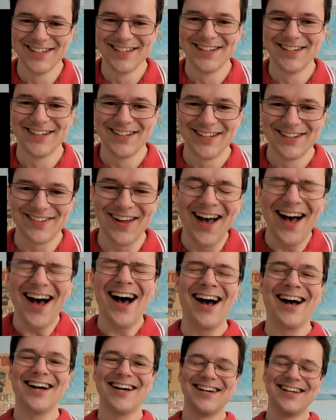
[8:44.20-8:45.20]
that up. Her
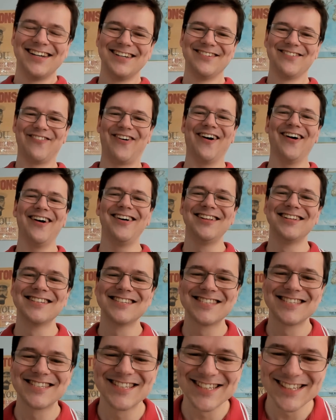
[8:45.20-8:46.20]
hair really
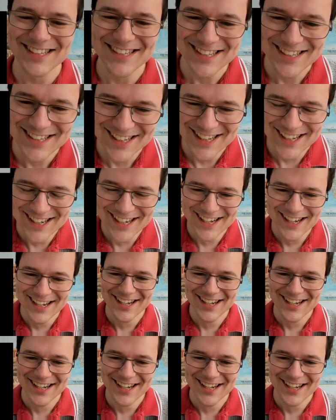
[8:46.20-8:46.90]
was a boat. And